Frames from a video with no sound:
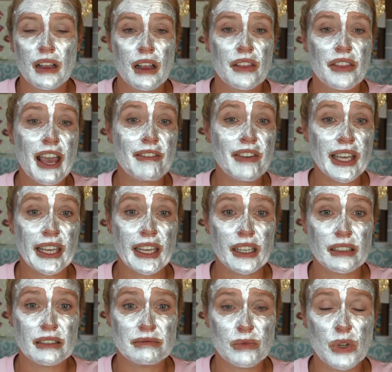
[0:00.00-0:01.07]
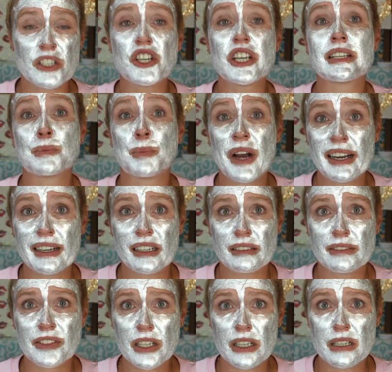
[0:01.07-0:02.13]
they have a kid. Well, she gets
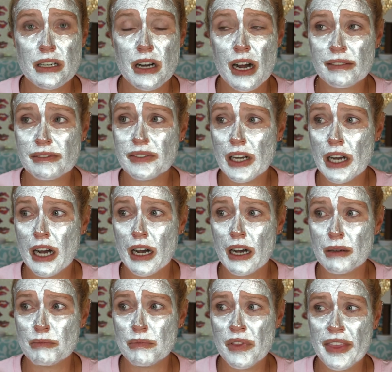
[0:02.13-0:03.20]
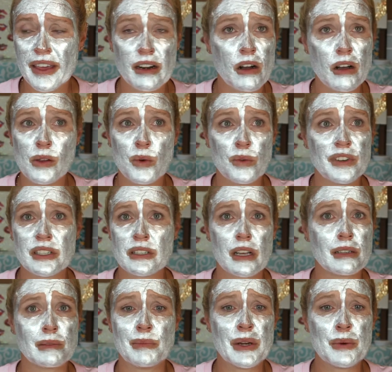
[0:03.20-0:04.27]
pregnant, first off. Um, then all of a
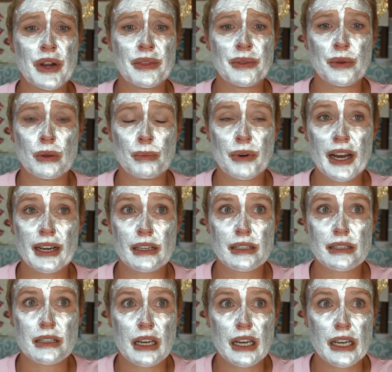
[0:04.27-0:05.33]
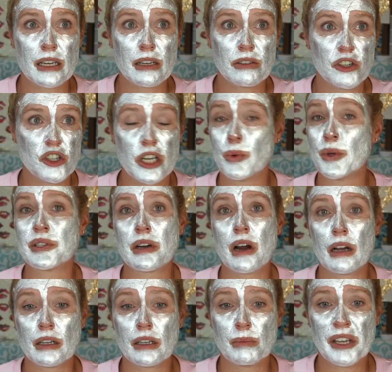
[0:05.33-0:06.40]
sudden, midway through the pregnancy, she quits
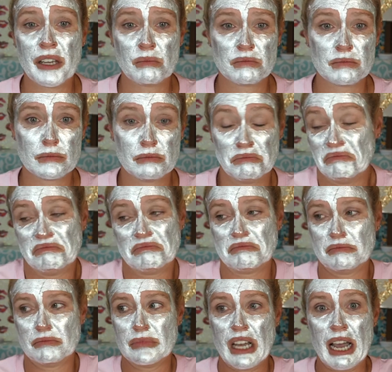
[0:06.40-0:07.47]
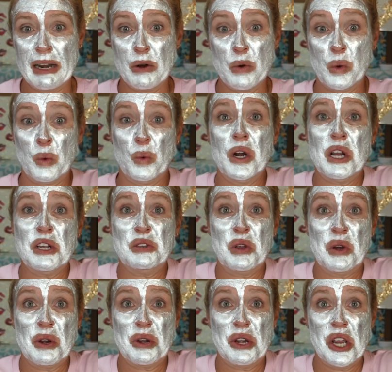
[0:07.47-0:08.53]
talking to me. I don't know what I
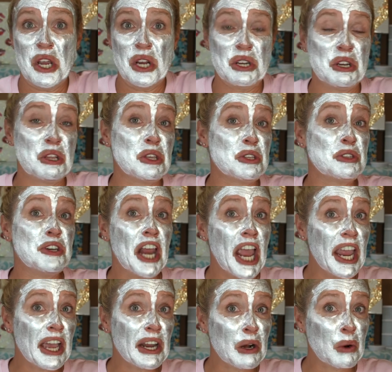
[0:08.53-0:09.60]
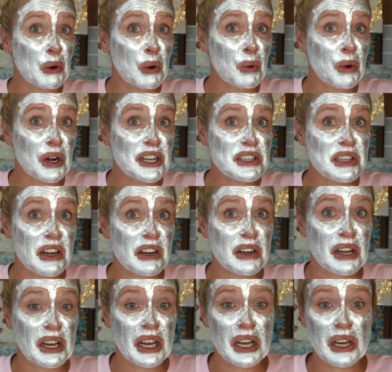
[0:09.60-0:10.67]
said or did. To this day, I don't know what I said or
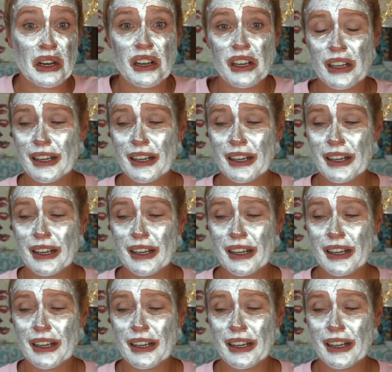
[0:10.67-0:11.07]
did.